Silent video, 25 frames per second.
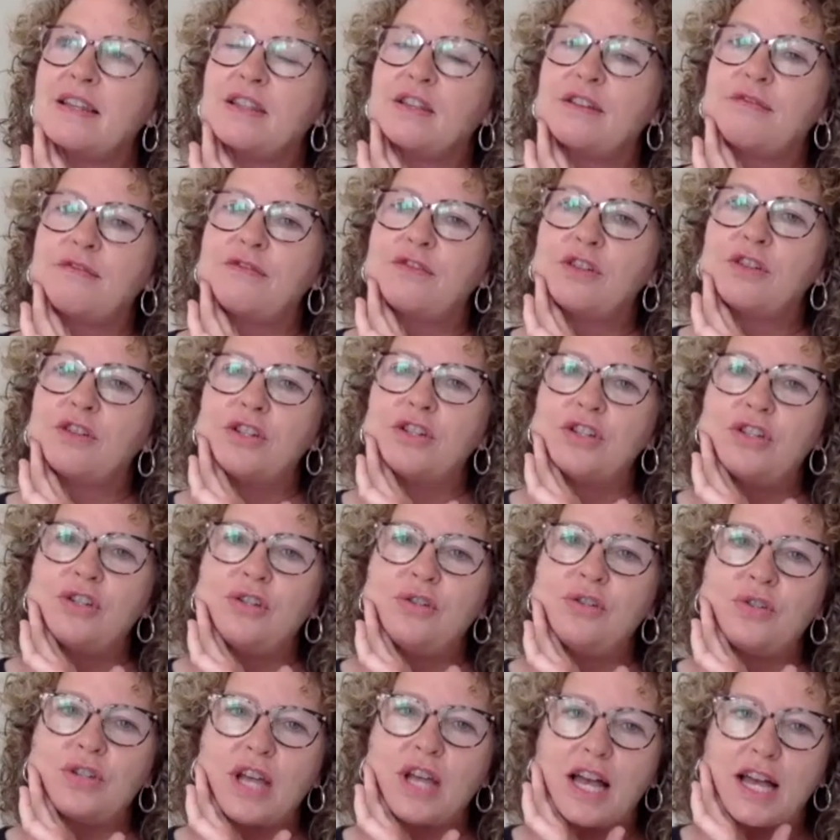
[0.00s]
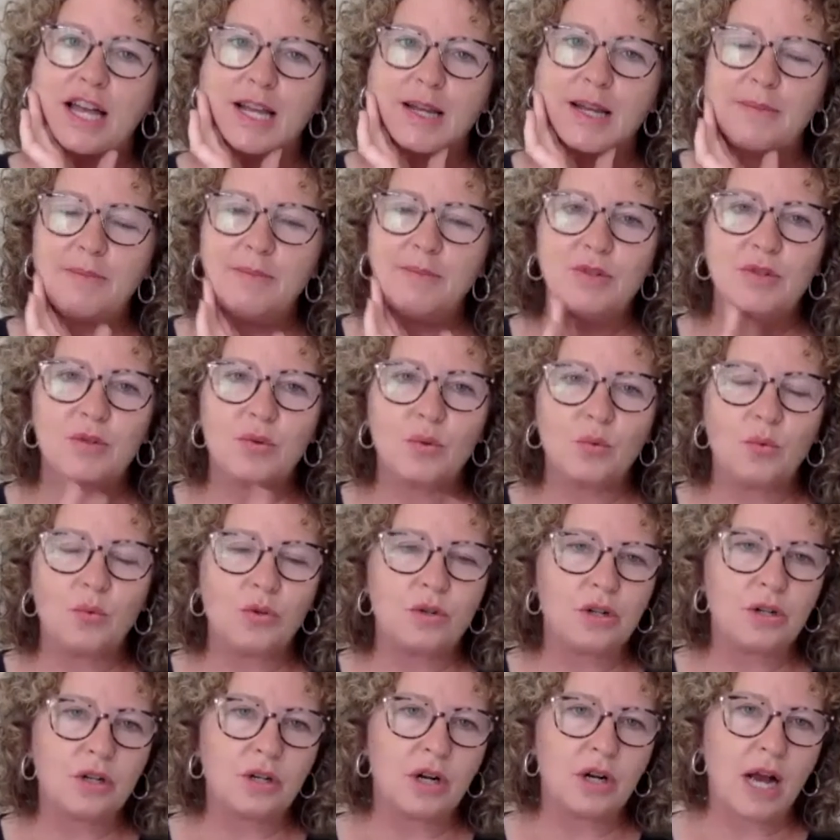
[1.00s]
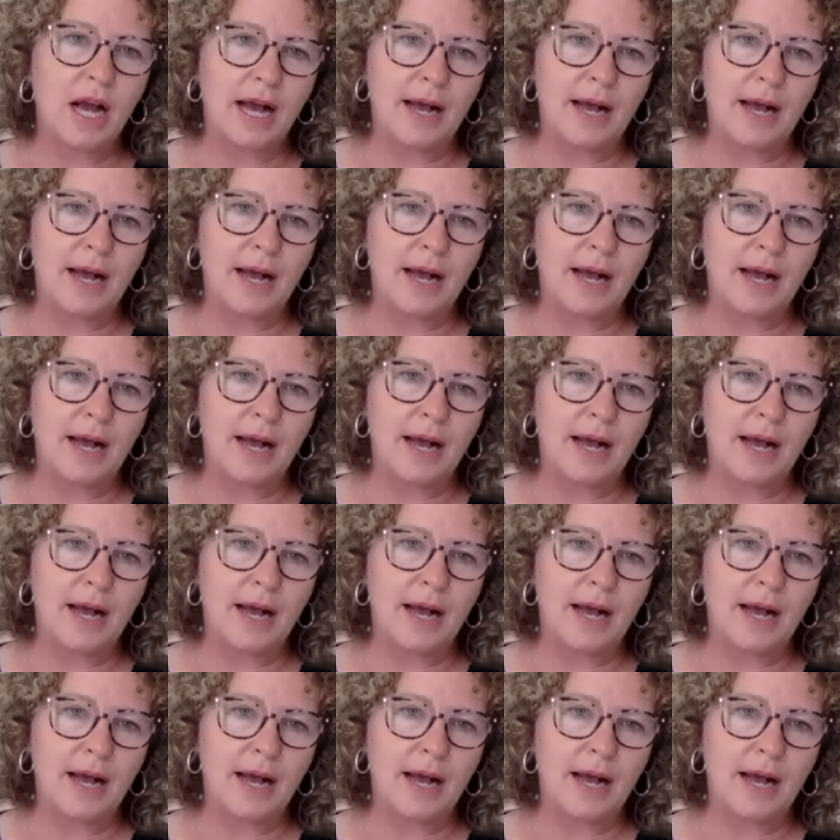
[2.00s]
the first 2 times were